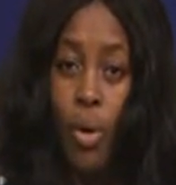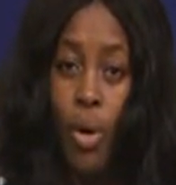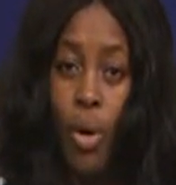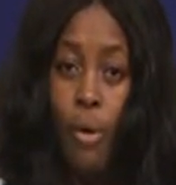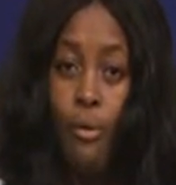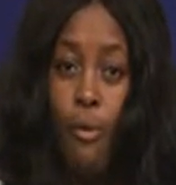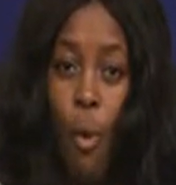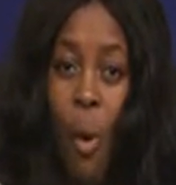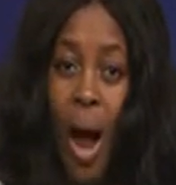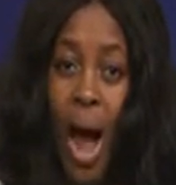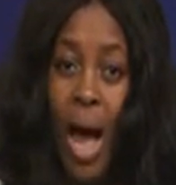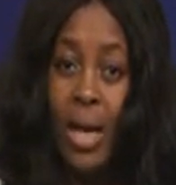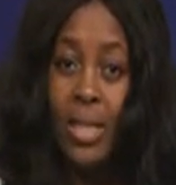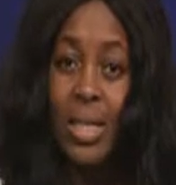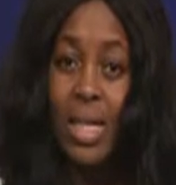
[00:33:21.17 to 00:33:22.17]
for
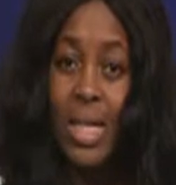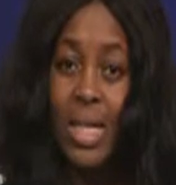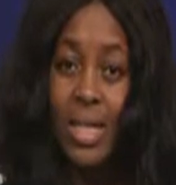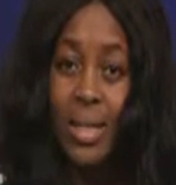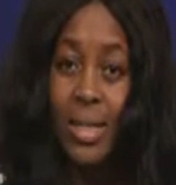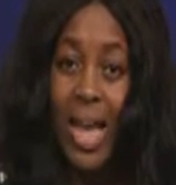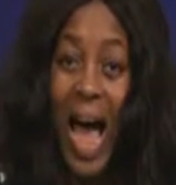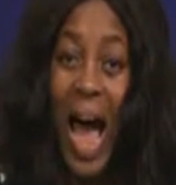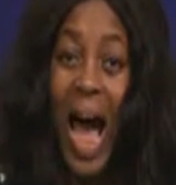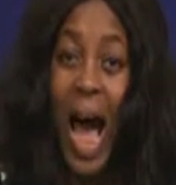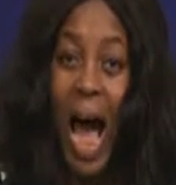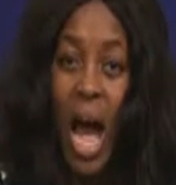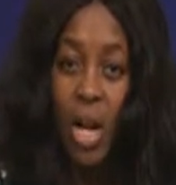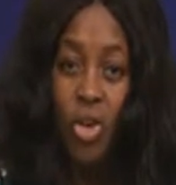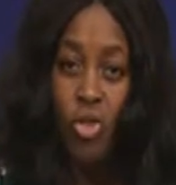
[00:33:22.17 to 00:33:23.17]
at least
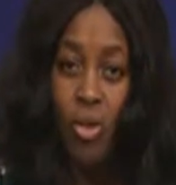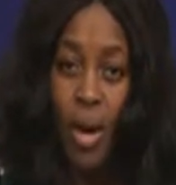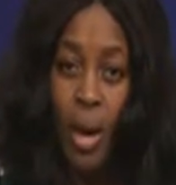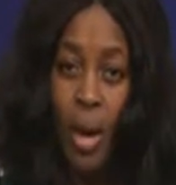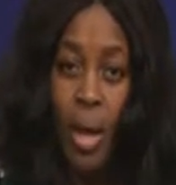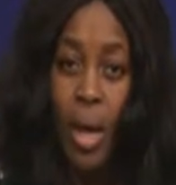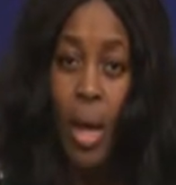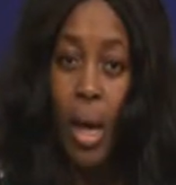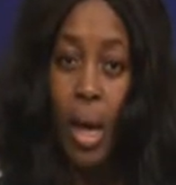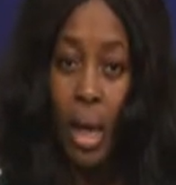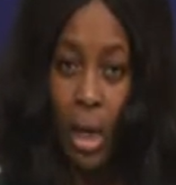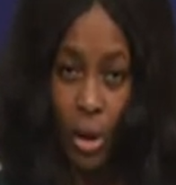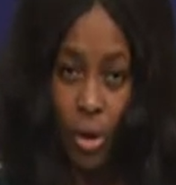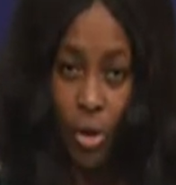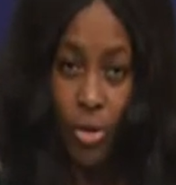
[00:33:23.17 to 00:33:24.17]
100
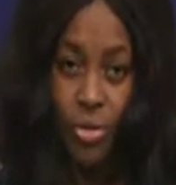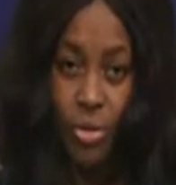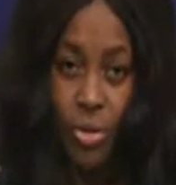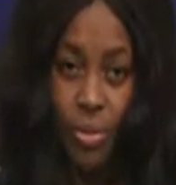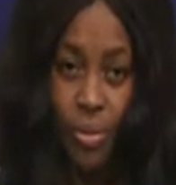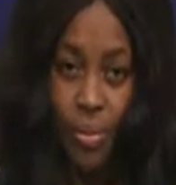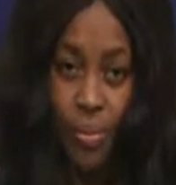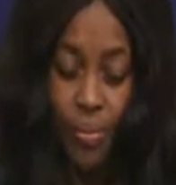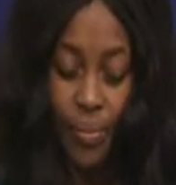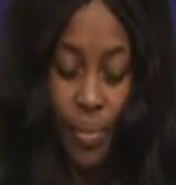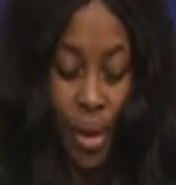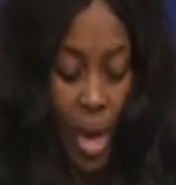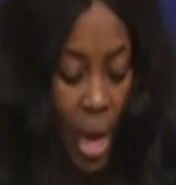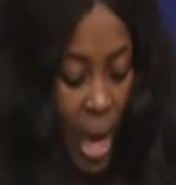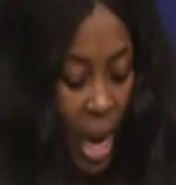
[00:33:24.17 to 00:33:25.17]
years.
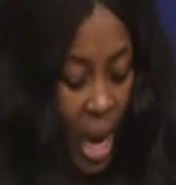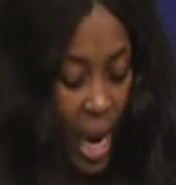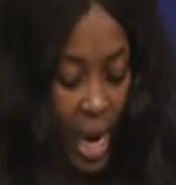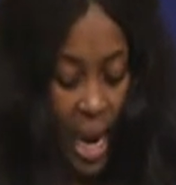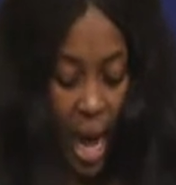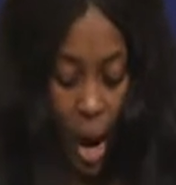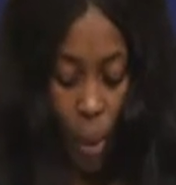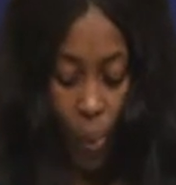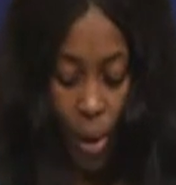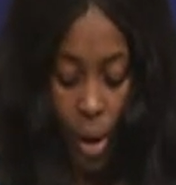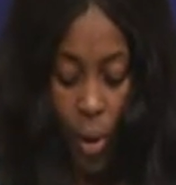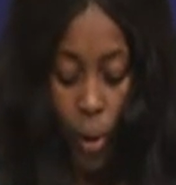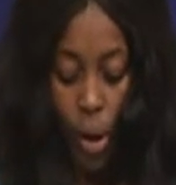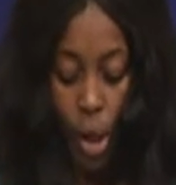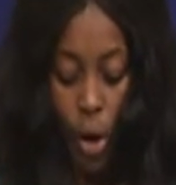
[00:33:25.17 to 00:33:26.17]
And now we are
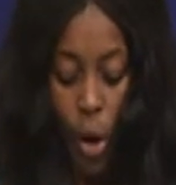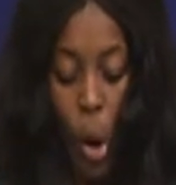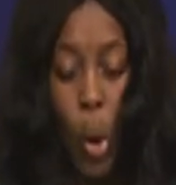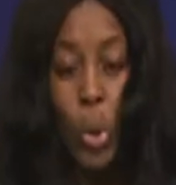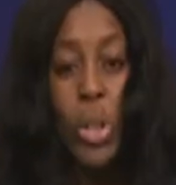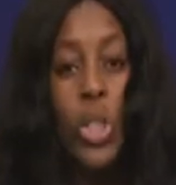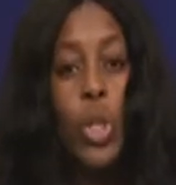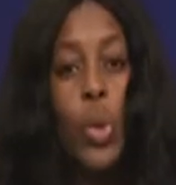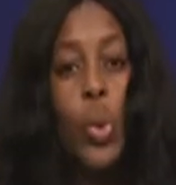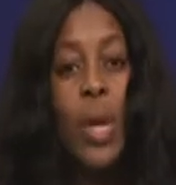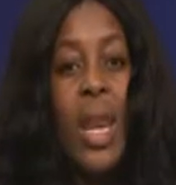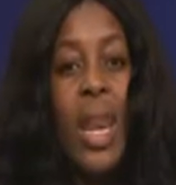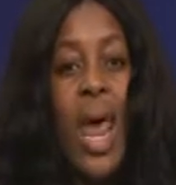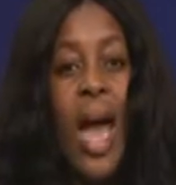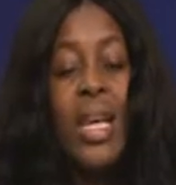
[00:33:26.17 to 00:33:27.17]
going to go to
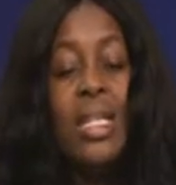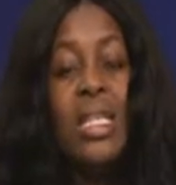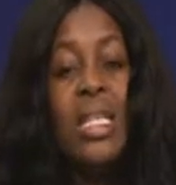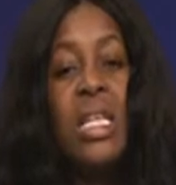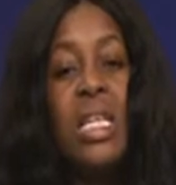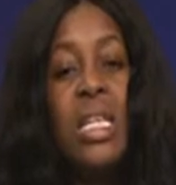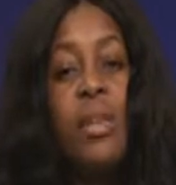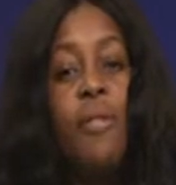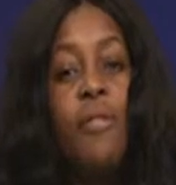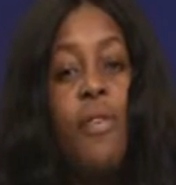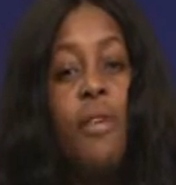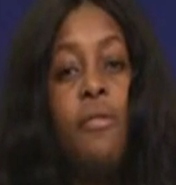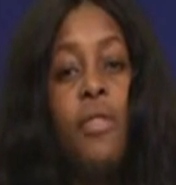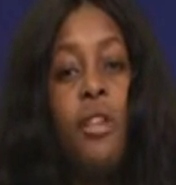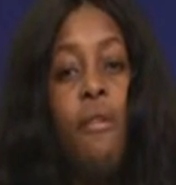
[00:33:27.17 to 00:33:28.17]

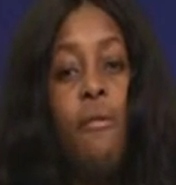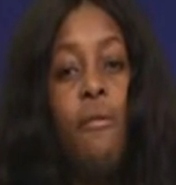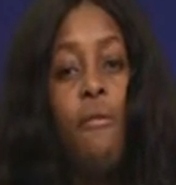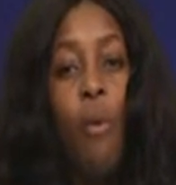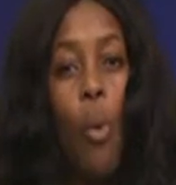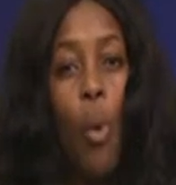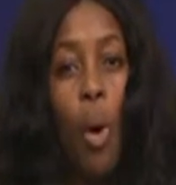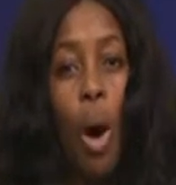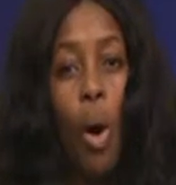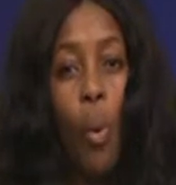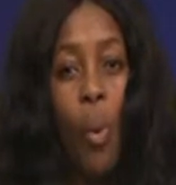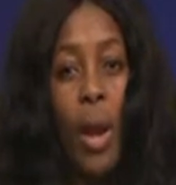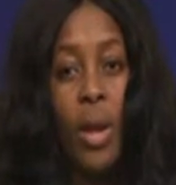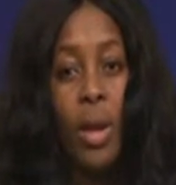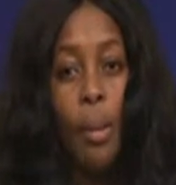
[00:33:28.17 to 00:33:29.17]
1954
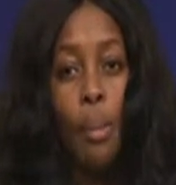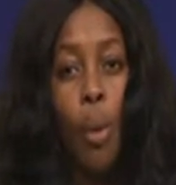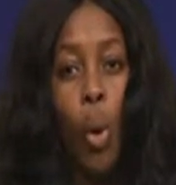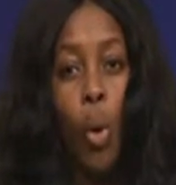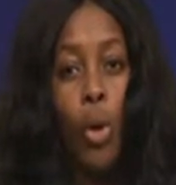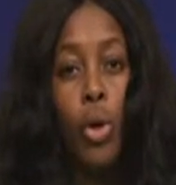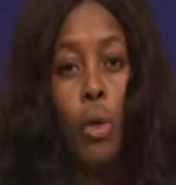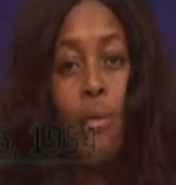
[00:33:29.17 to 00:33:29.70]
when the polio